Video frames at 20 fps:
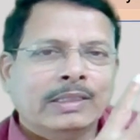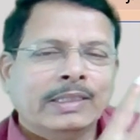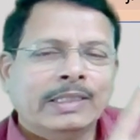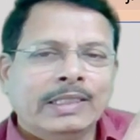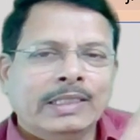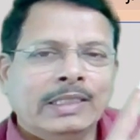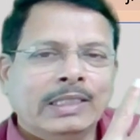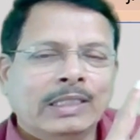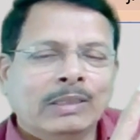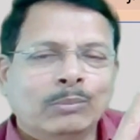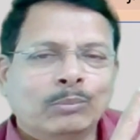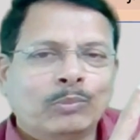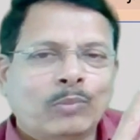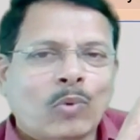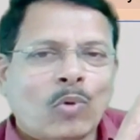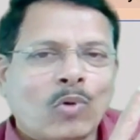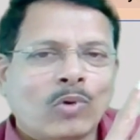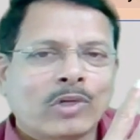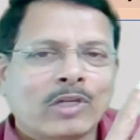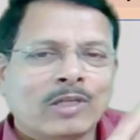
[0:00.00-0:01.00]
three
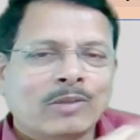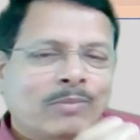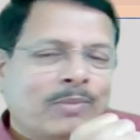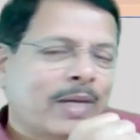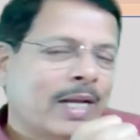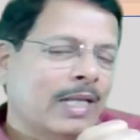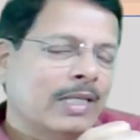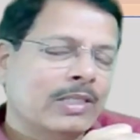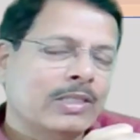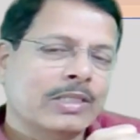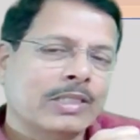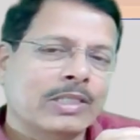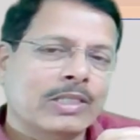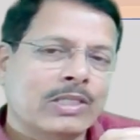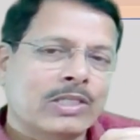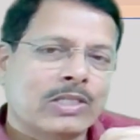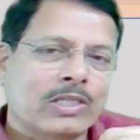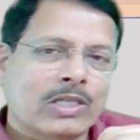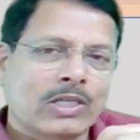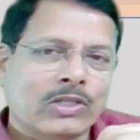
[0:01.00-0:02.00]
important branching
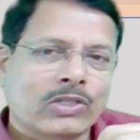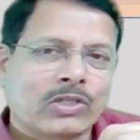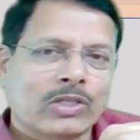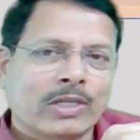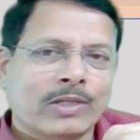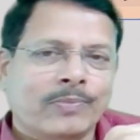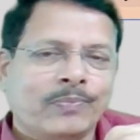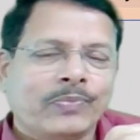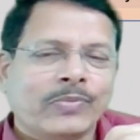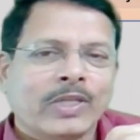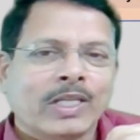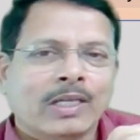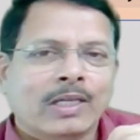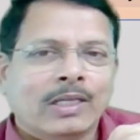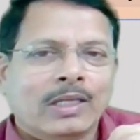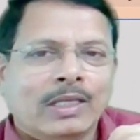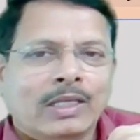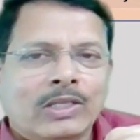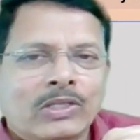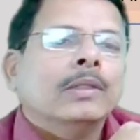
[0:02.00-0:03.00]
instruction.
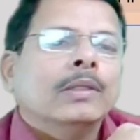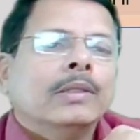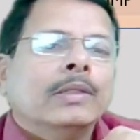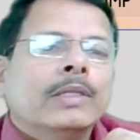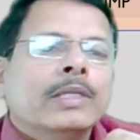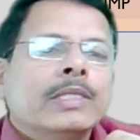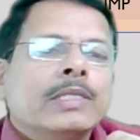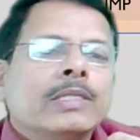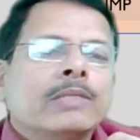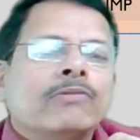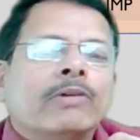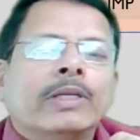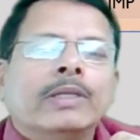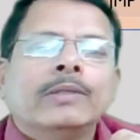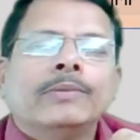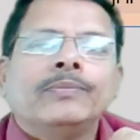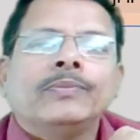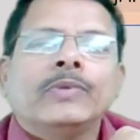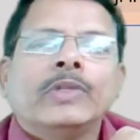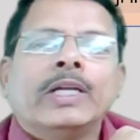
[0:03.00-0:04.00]
This
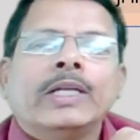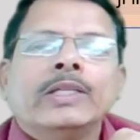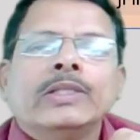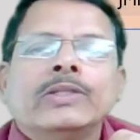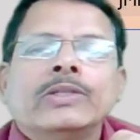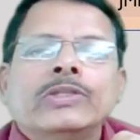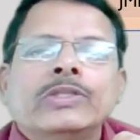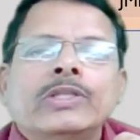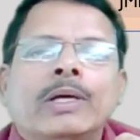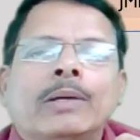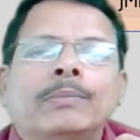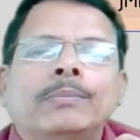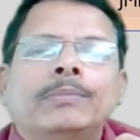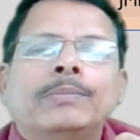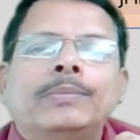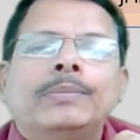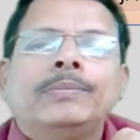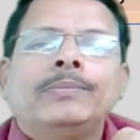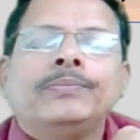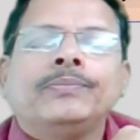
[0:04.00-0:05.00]
one, that is jump,